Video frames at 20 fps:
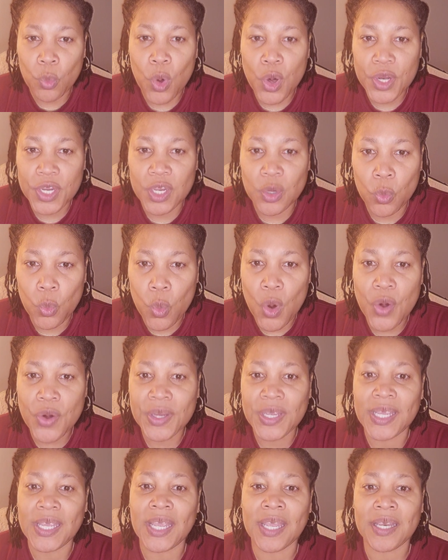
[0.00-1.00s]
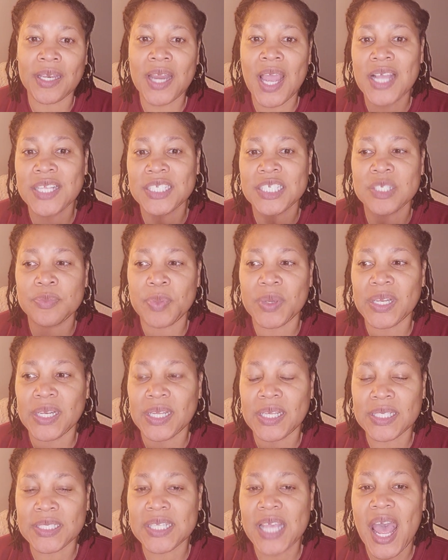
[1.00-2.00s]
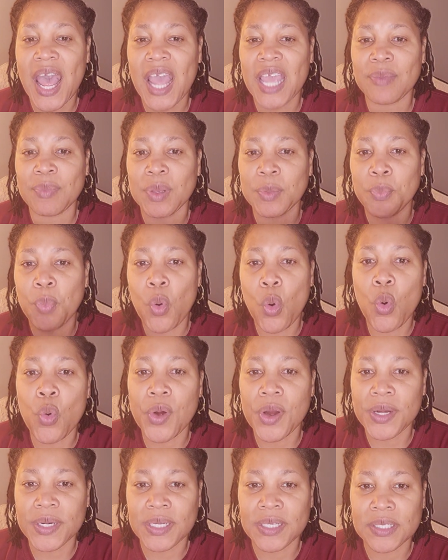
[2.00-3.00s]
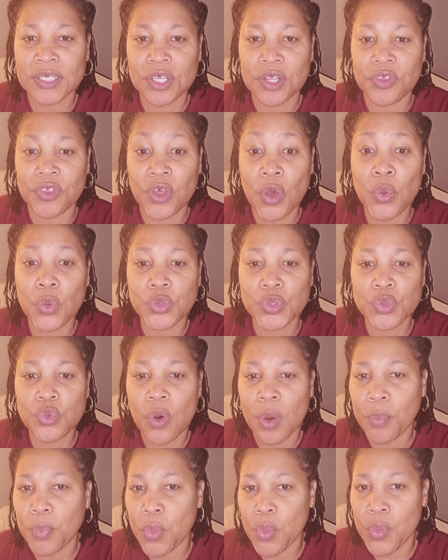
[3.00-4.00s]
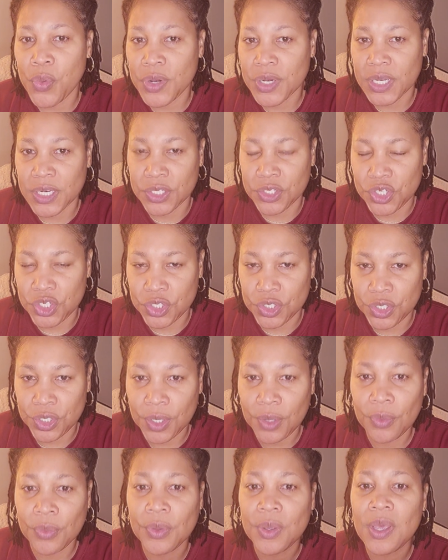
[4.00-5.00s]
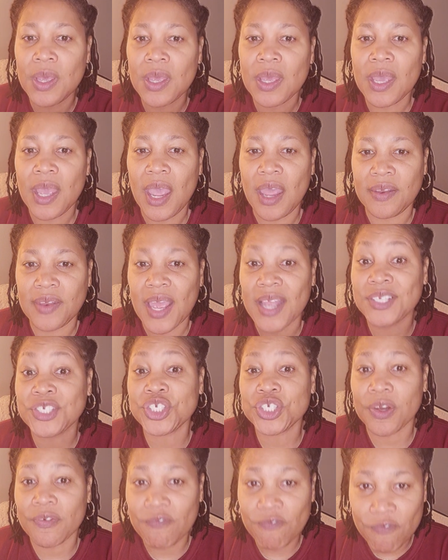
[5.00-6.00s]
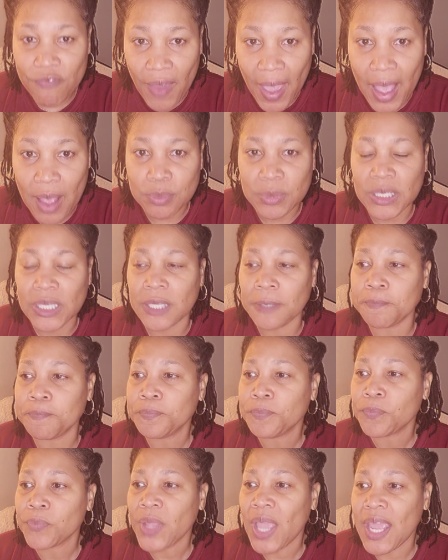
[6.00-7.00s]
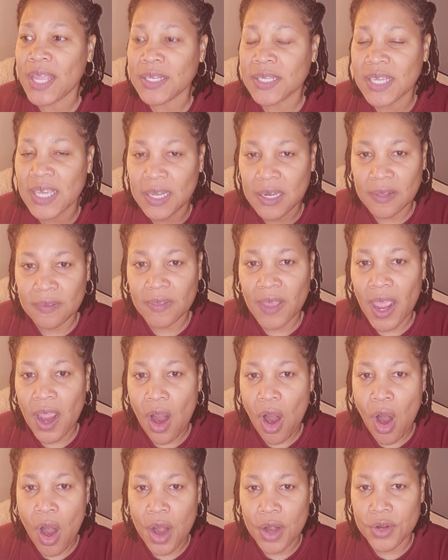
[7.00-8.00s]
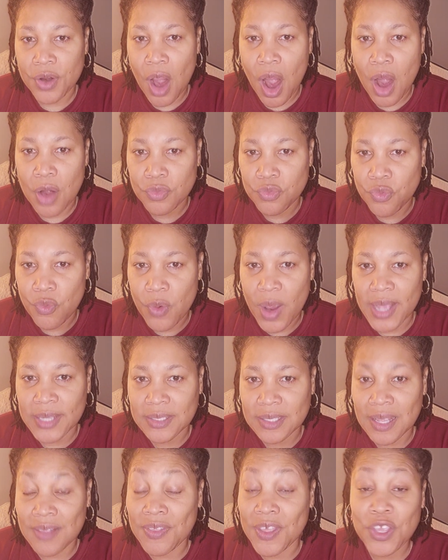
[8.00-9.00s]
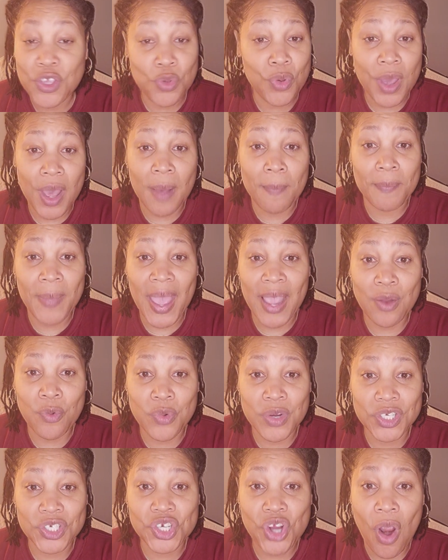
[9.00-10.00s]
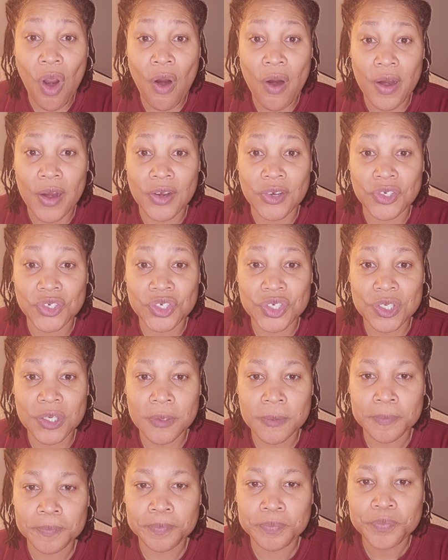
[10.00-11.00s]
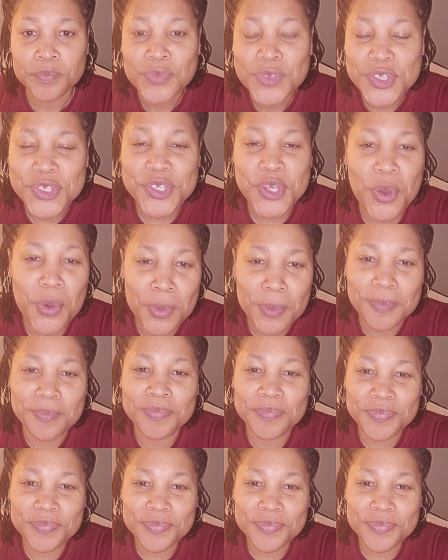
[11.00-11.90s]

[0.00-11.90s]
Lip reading: and not spending time and pouring into those who are pouring into you, and that's your family, and getting that arm rest, and then you come back recharged. So